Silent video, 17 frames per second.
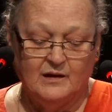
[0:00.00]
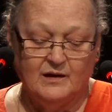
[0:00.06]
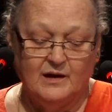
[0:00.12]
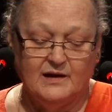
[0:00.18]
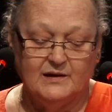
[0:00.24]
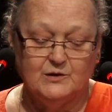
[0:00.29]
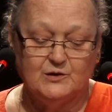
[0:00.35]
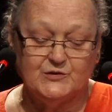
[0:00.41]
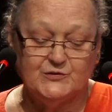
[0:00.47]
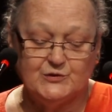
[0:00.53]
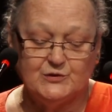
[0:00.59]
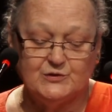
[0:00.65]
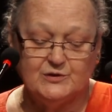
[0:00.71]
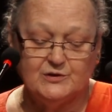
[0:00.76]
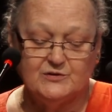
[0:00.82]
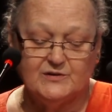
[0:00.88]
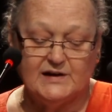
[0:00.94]
I also
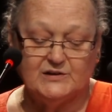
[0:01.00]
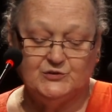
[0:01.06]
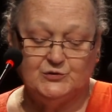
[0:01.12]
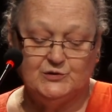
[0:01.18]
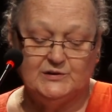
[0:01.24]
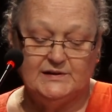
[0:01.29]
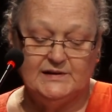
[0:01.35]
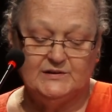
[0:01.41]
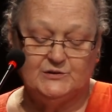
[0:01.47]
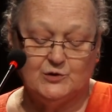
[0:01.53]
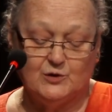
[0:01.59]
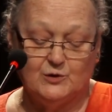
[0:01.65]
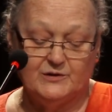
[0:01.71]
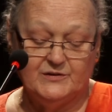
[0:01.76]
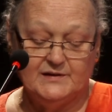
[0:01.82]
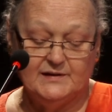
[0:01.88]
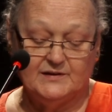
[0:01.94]
congratulate
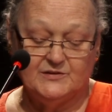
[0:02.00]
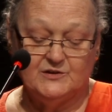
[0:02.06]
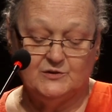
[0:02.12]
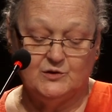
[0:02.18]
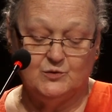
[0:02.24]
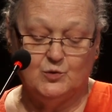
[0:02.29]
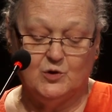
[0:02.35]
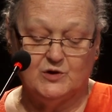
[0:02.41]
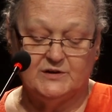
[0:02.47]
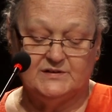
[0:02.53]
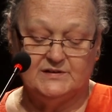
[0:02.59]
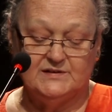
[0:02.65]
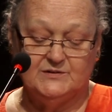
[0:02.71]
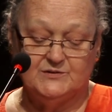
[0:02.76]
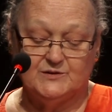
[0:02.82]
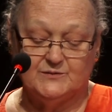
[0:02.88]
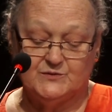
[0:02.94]
all the other
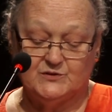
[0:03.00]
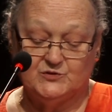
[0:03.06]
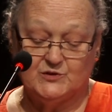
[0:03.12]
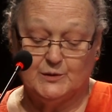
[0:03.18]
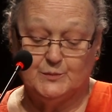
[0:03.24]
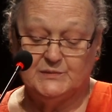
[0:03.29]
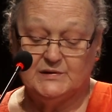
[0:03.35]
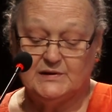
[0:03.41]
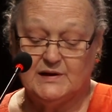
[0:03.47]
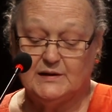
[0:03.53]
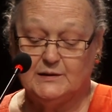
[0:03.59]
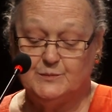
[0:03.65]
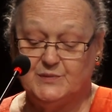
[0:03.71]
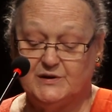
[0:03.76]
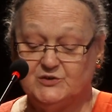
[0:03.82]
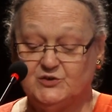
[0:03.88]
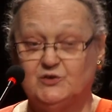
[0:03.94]
awardees of the Jamnalal
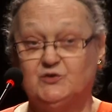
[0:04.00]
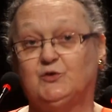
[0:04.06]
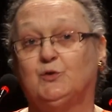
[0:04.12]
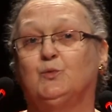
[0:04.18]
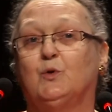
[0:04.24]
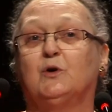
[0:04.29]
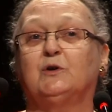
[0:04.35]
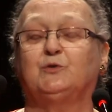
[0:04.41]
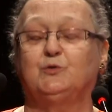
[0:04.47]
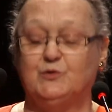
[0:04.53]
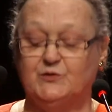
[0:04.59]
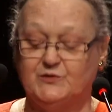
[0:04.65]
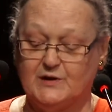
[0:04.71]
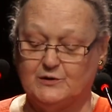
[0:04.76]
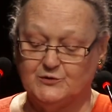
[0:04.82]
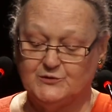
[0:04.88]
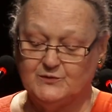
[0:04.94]
Bajaj Award
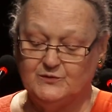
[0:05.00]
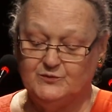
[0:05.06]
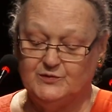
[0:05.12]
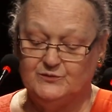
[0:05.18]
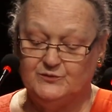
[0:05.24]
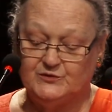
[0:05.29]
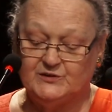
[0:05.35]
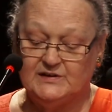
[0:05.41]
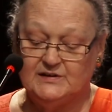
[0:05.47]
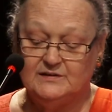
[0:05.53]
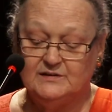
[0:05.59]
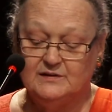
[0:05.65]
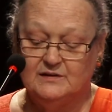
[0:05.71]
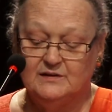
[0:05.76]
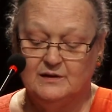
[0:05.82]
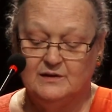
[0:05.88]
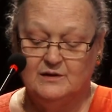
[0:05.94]
2015
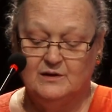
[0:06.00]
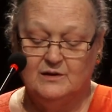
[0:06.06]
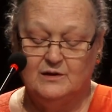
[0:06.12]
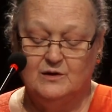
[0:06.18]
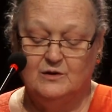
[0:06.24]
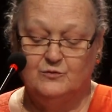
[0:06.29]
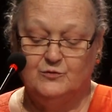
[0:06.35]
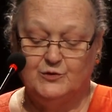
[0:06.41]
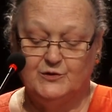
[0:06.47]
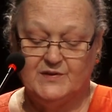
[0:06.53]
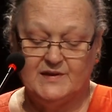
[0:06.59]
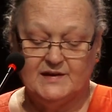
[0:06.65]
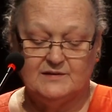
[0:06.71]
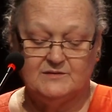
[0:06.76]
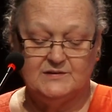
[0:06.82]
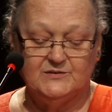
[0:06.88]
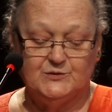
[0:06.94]
for
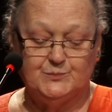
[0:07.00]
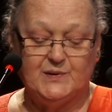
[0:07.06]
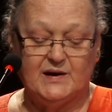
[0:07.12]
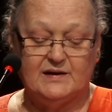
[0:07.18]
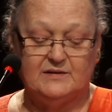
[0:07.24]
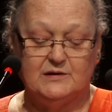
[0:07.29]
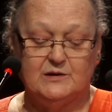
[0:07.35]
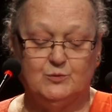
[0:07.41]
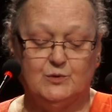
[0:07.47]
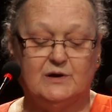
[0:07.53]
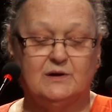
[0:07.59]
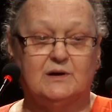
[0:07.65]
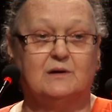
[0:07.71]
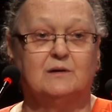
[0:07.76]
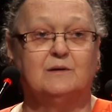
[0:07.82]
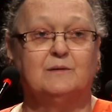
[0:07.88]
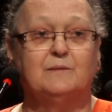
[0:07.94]
their inspiring work.